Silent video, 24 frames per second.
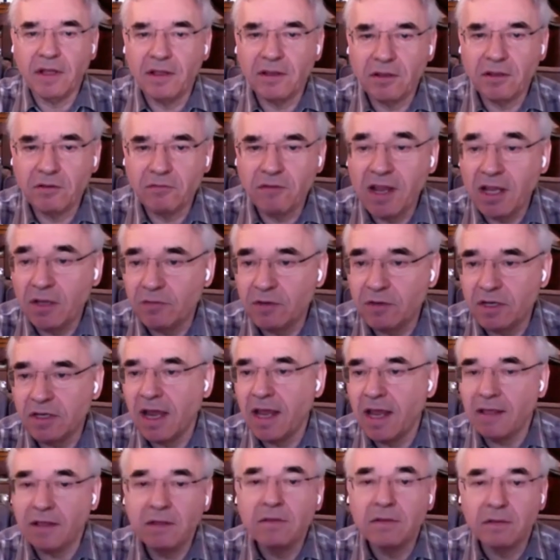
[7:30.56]
At the relevant
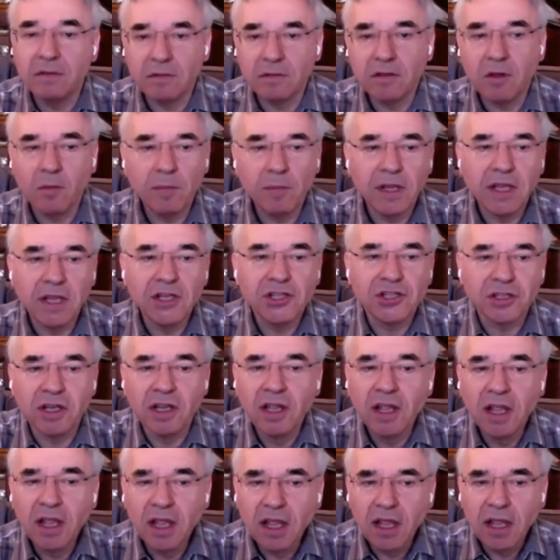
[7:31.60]
date of completion,
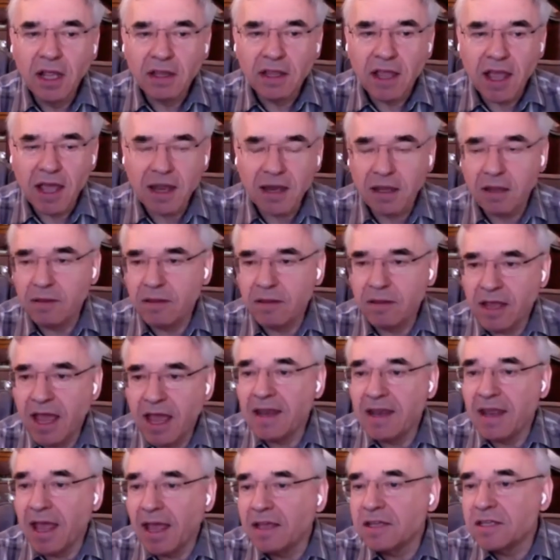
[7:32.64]
the
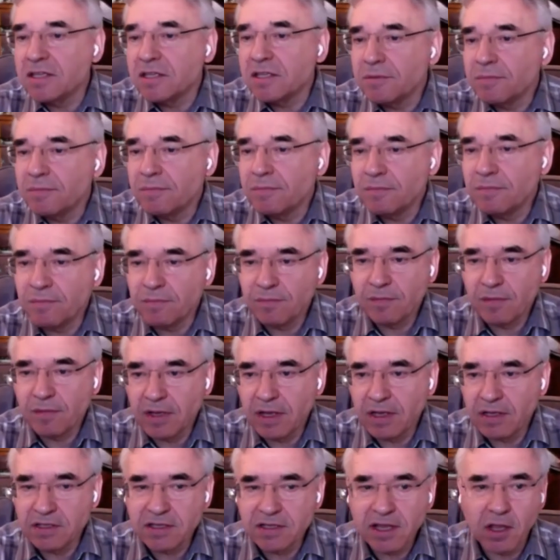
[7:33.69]
annex
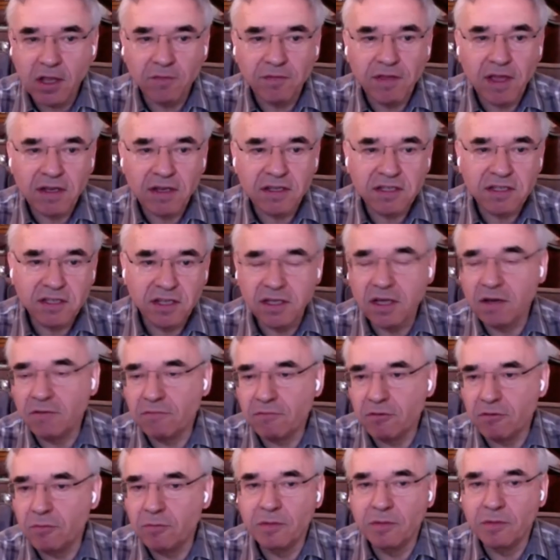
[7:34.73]
itself had a
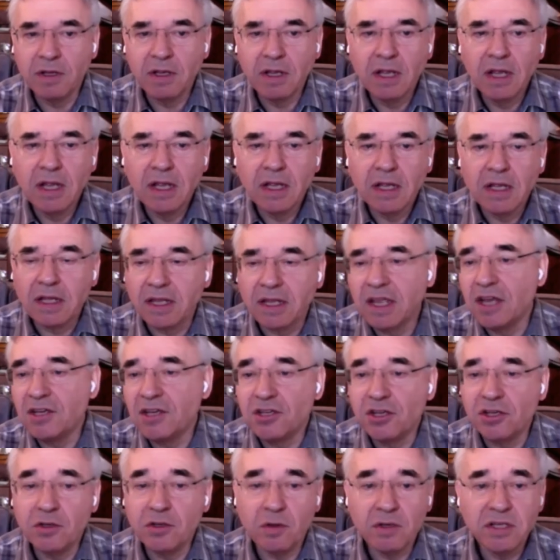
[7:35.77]
sitting room, a
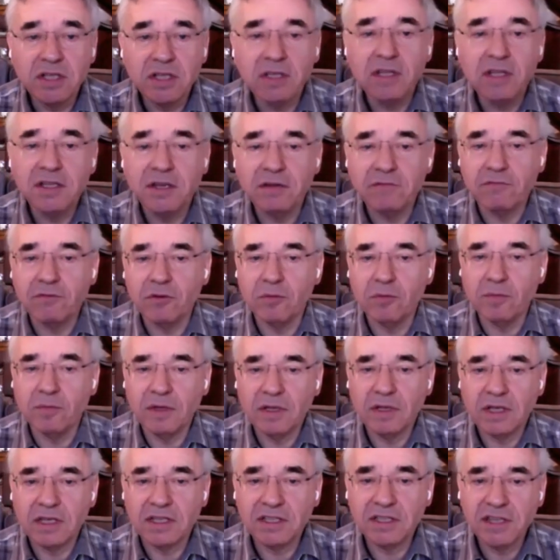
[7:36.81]
kitchen utility
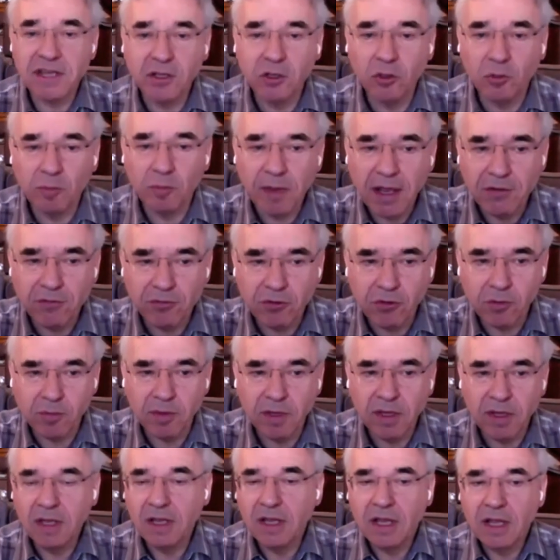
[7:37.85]
room, a single
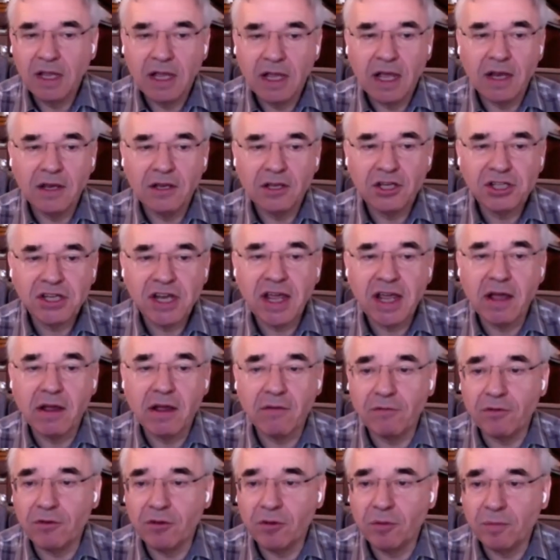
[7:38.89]
bedroom, and a
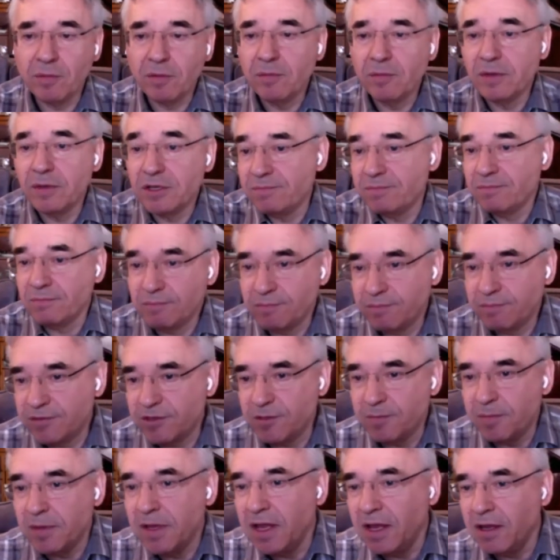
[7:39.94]
shower room, which
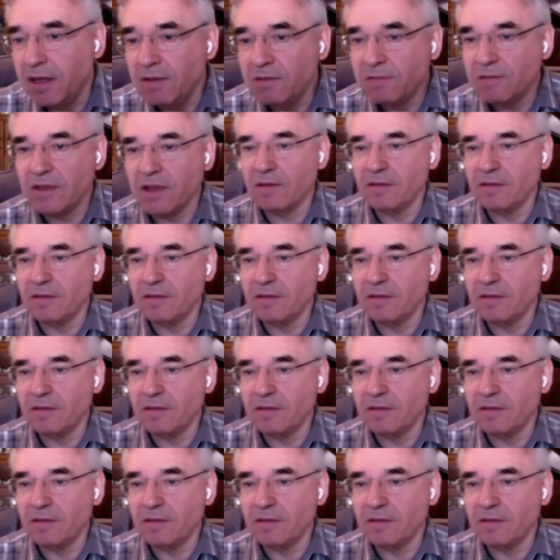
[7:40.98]
to me,